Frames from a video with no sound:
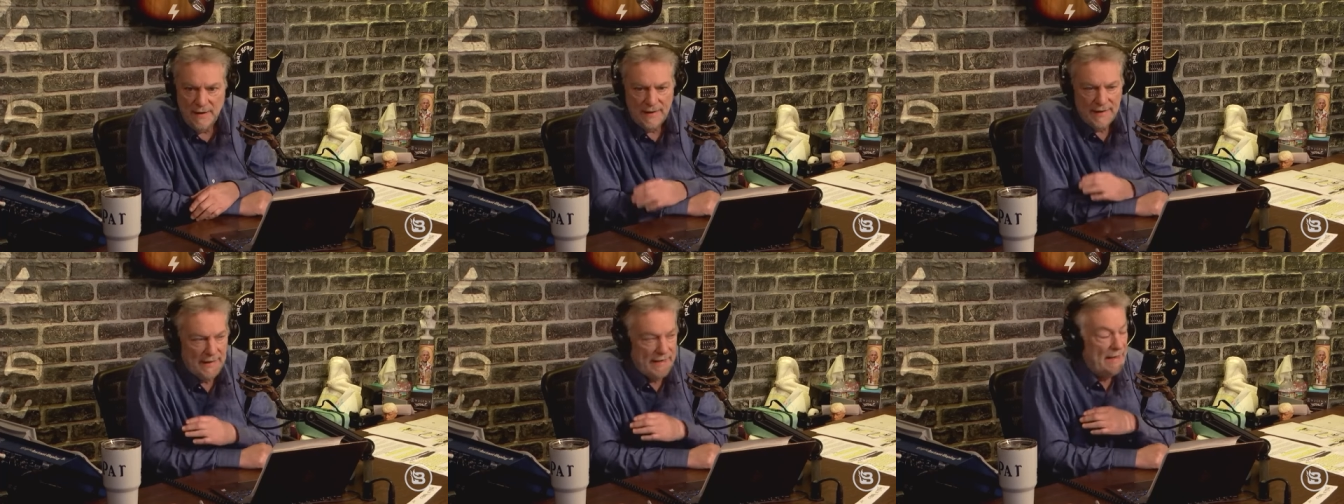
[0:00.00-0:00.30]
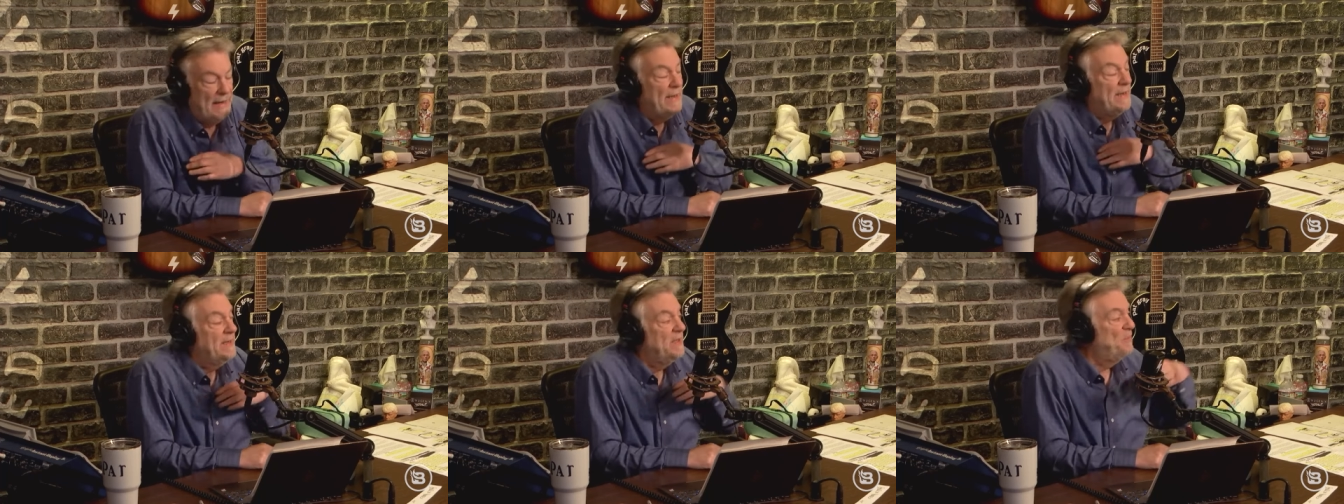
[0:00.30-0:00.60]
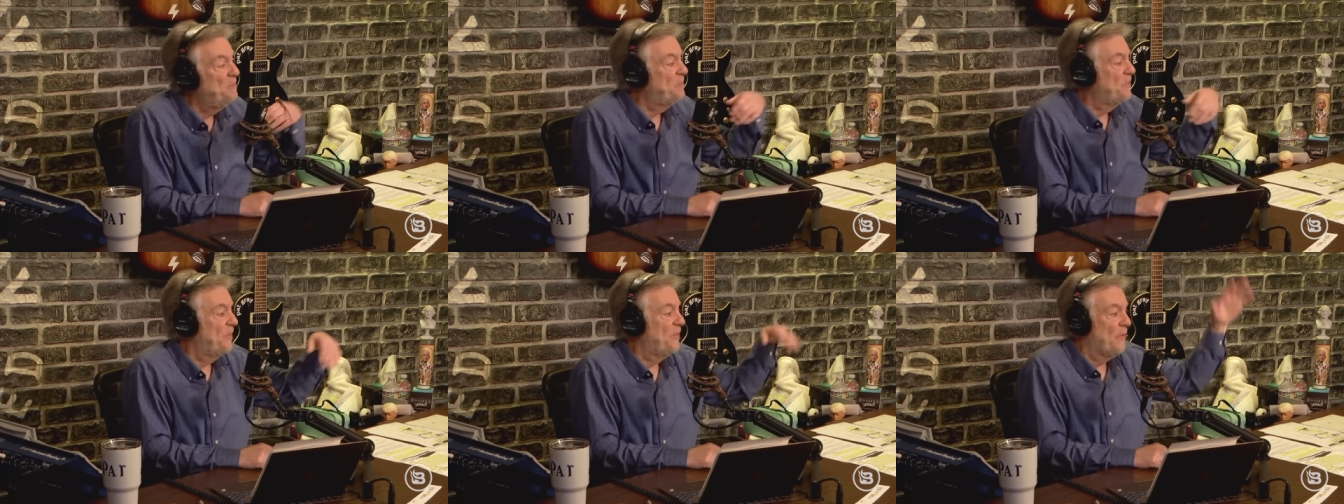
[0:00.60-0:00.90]
And
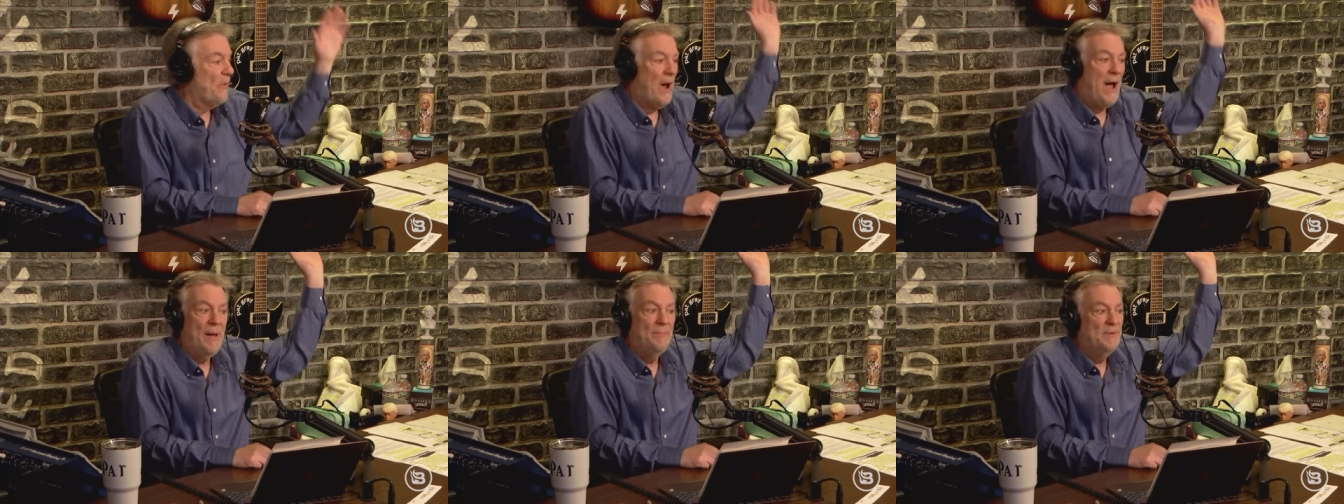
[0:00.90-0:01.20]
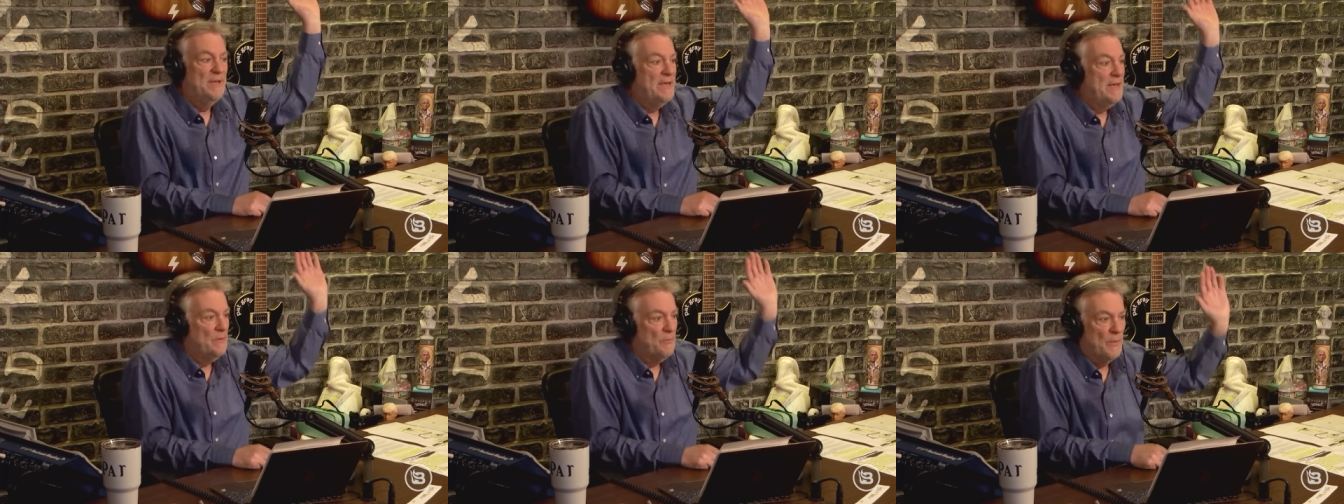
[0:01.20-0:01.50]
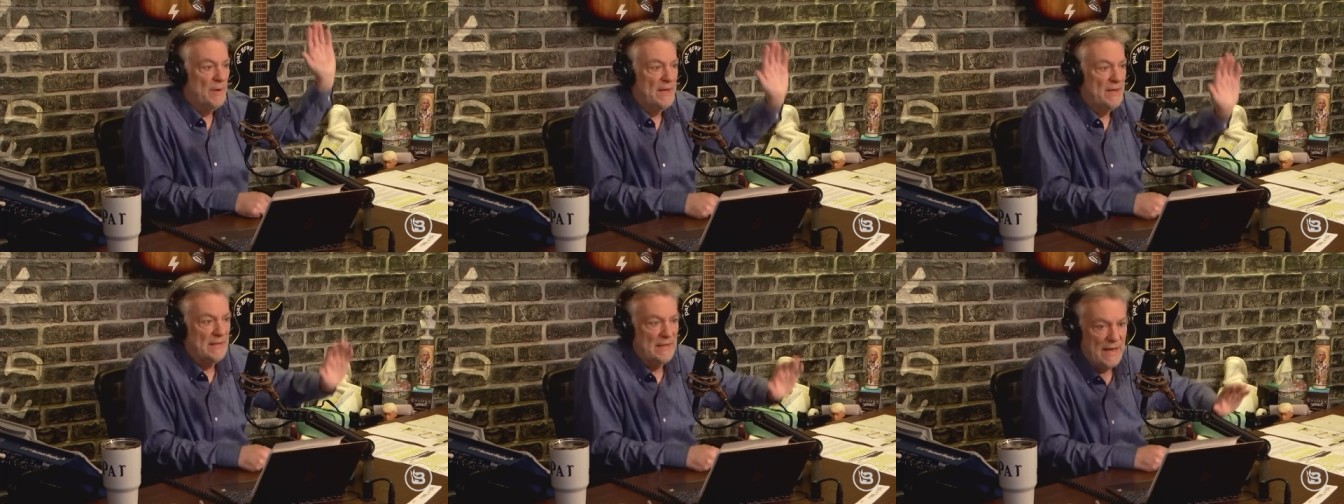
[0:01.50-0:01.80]
he'll probably get
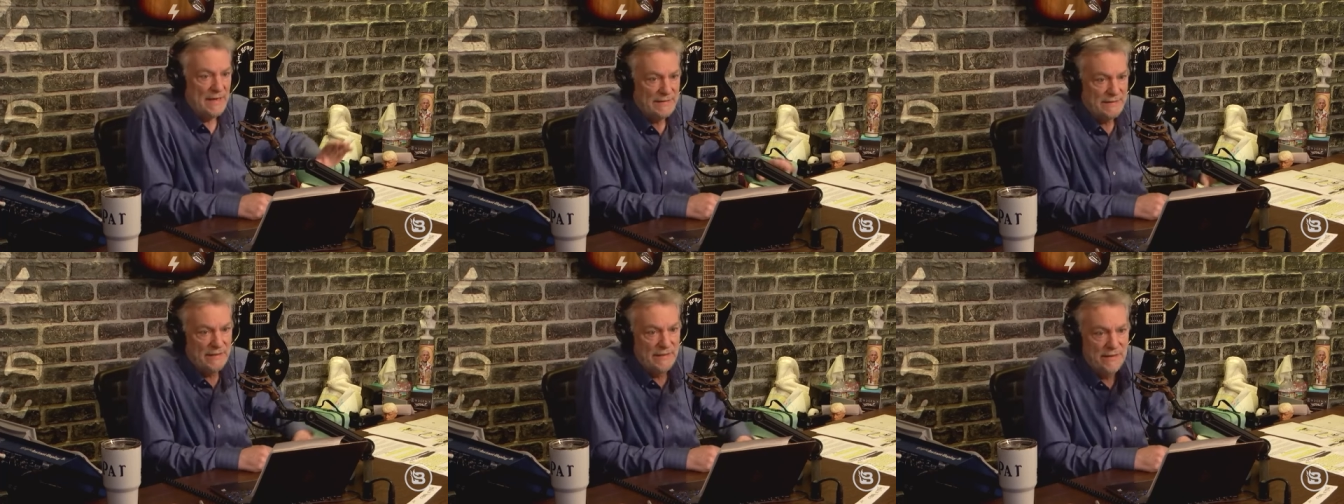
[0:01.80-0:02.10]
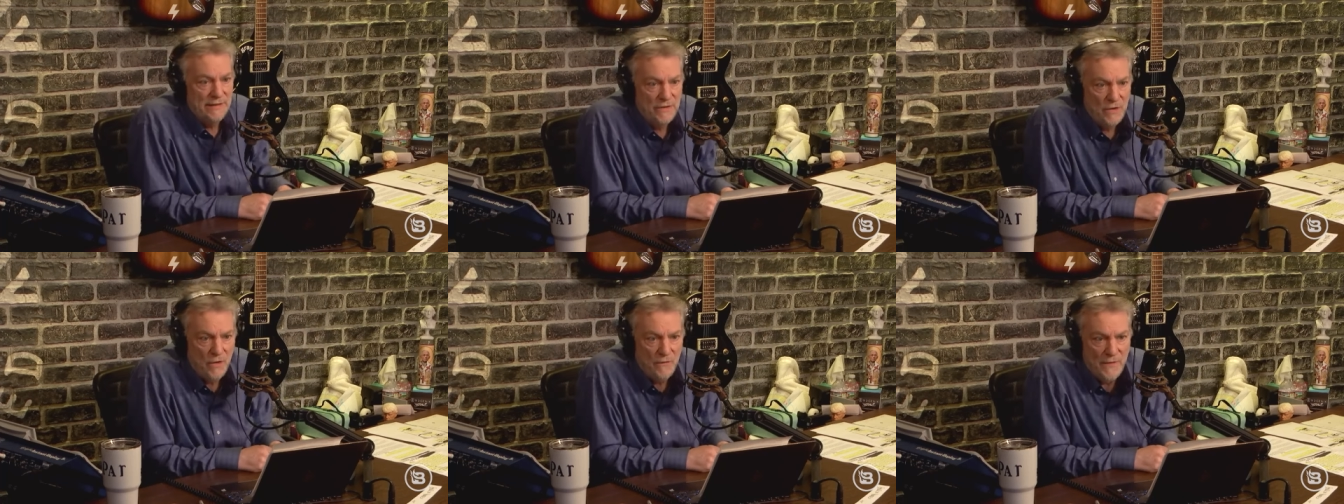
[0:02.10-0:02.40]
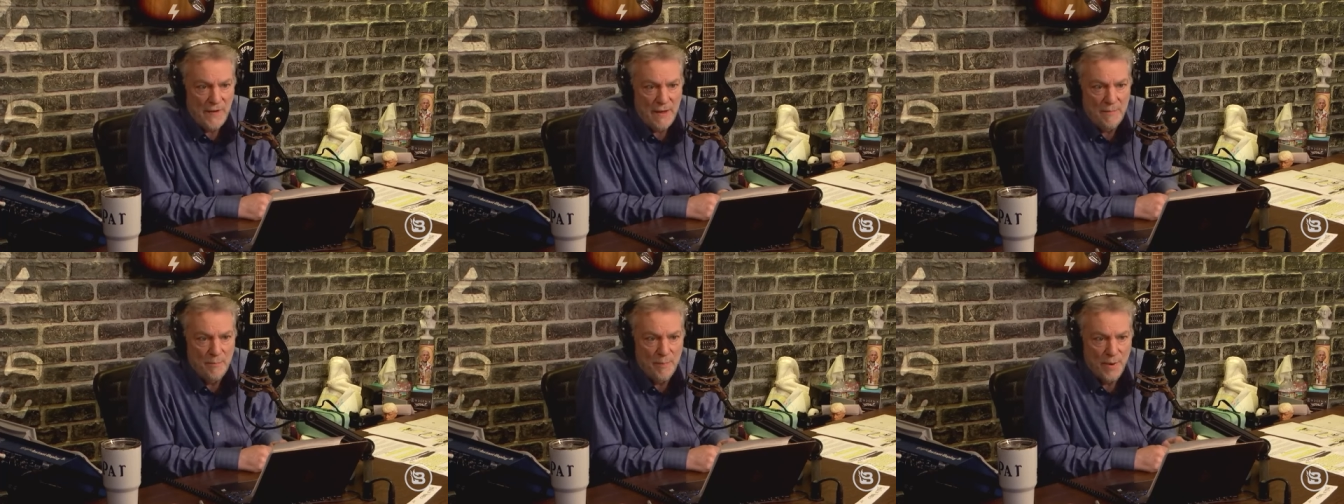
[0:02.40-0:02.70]
reelected in
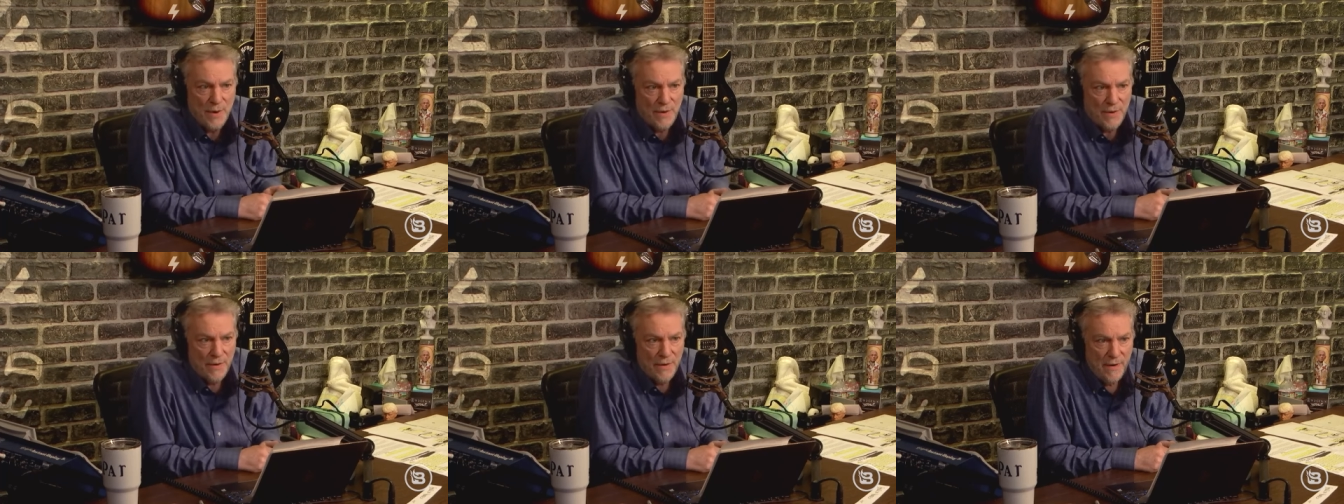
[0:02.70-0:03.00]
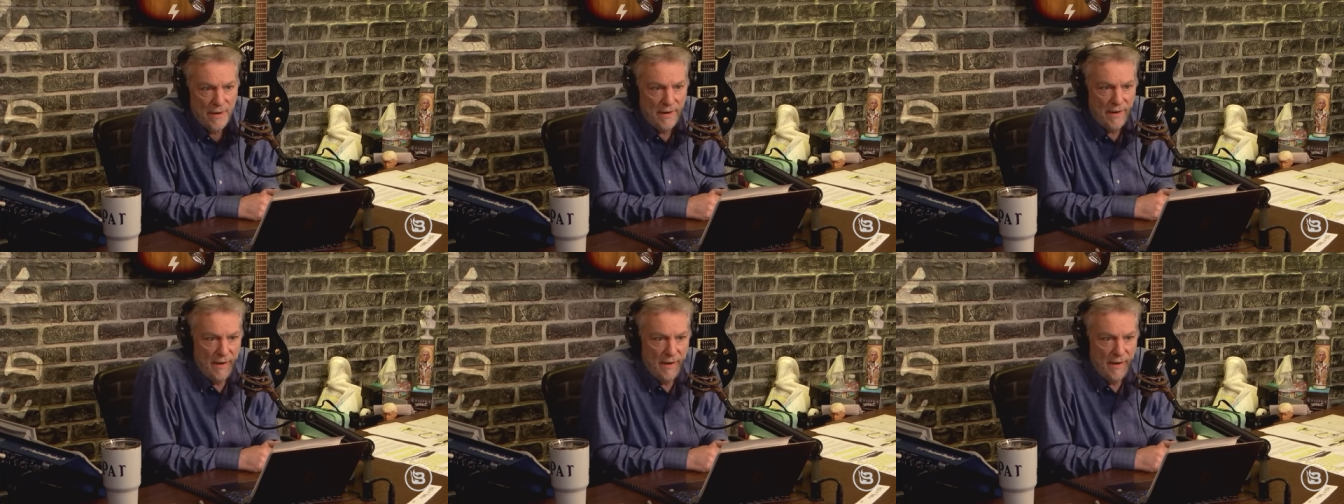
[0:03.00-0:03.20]
November.